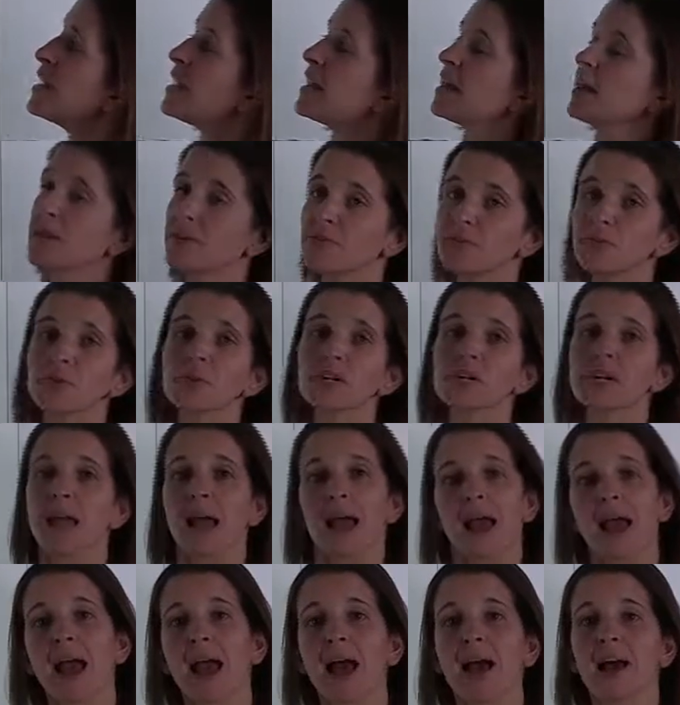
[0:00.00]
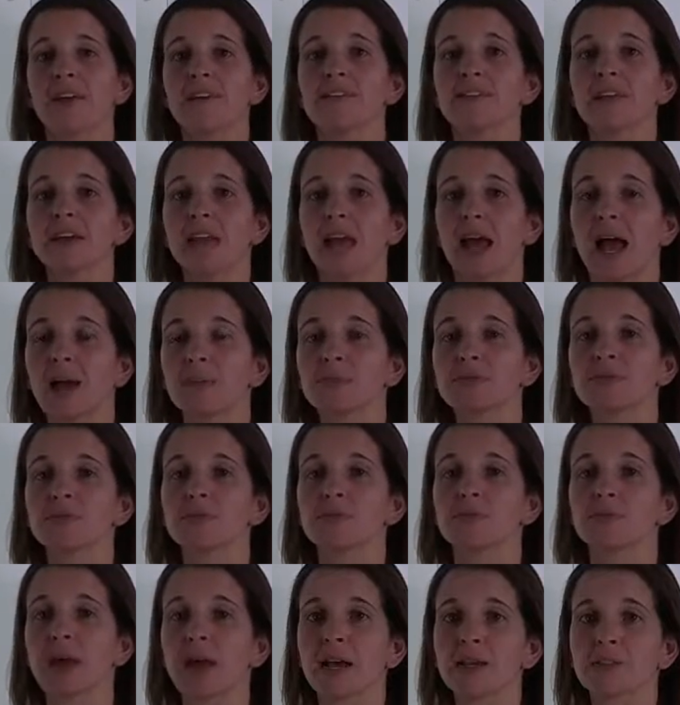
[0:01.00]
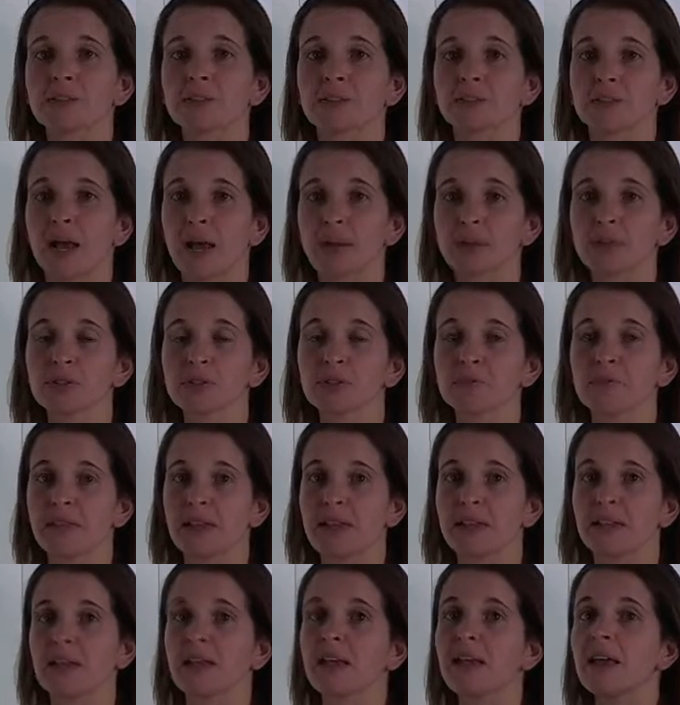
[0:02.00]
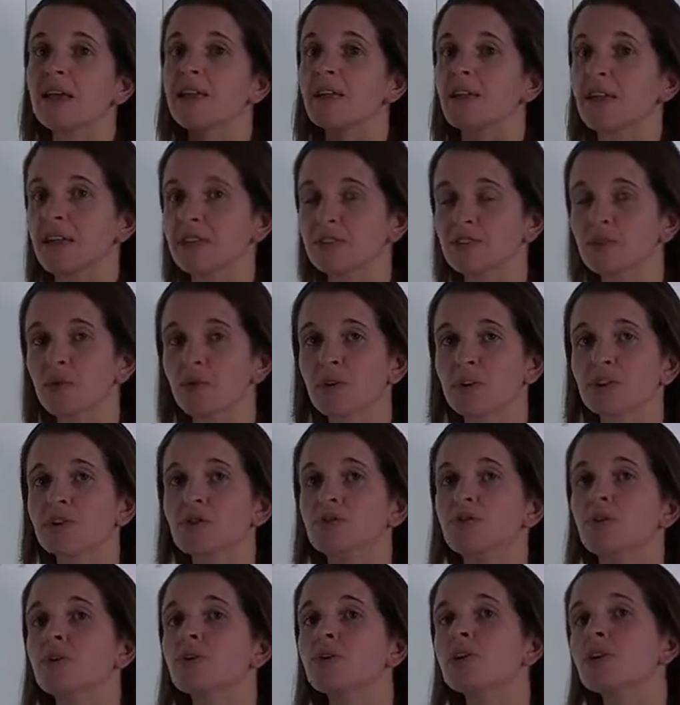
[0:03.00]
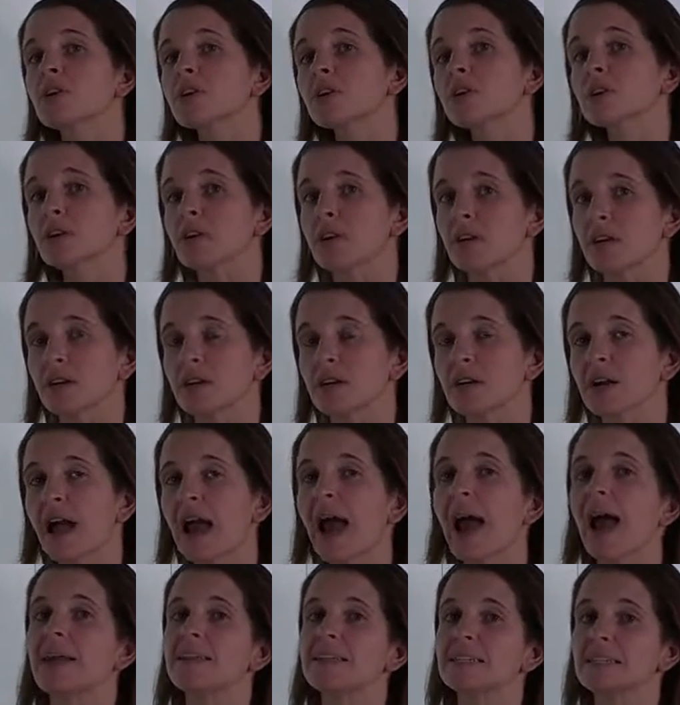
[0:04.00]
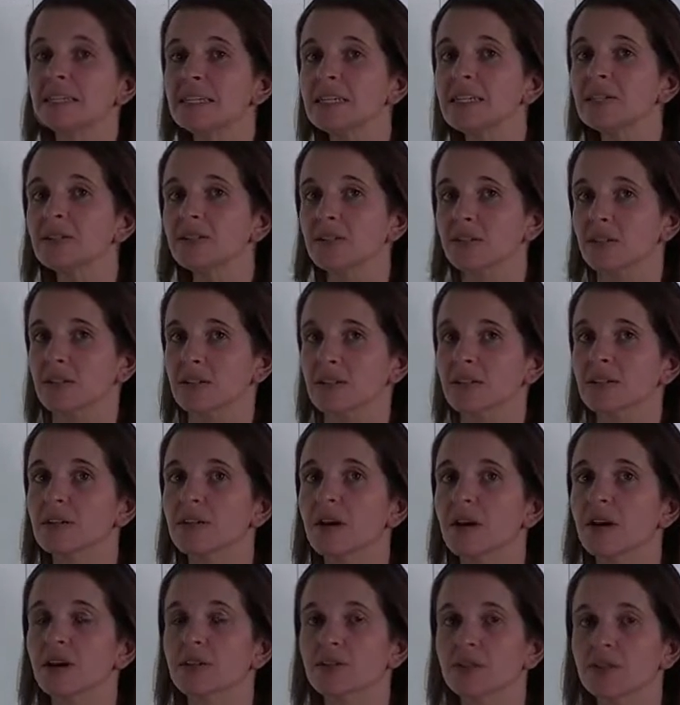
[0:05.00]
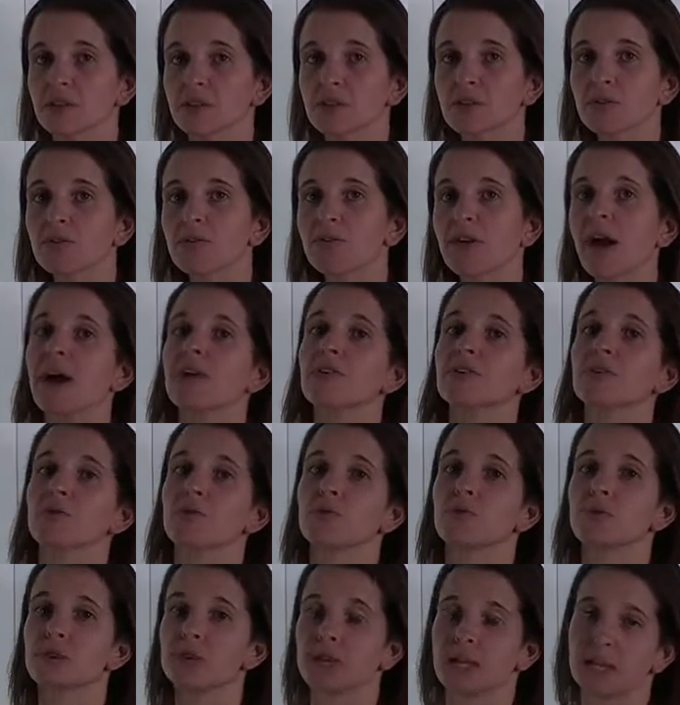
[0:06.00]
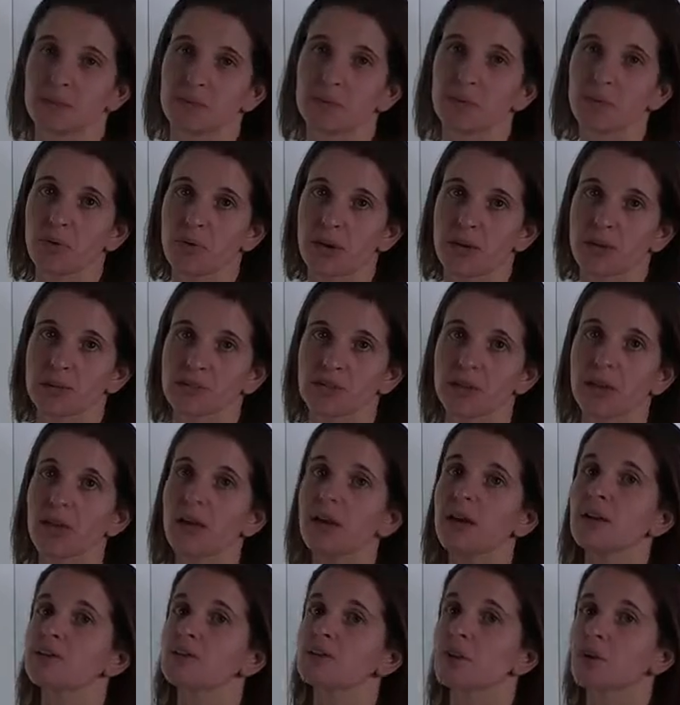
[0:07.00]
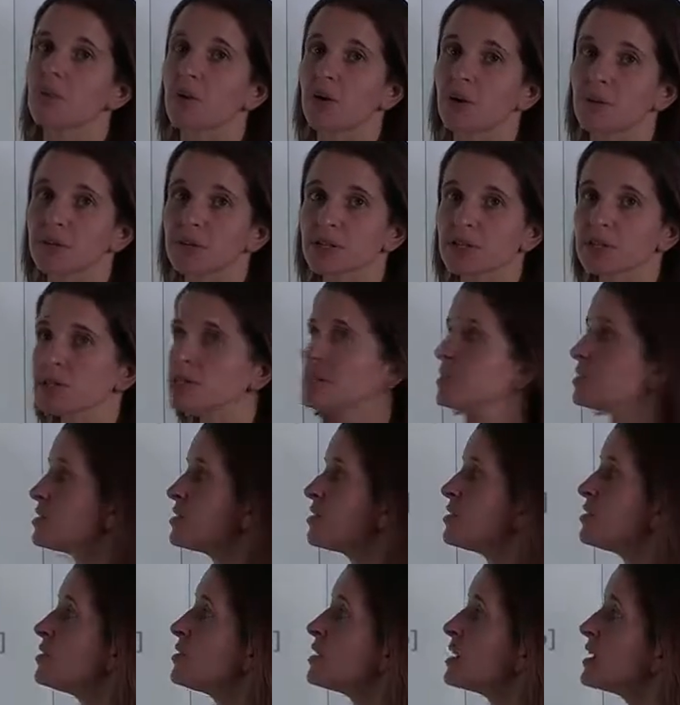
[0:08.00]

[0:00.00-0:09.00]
if we're going to have an absolute max or an absolute min, it's going to occur at either a critical value or an endpoint. So what we're going to do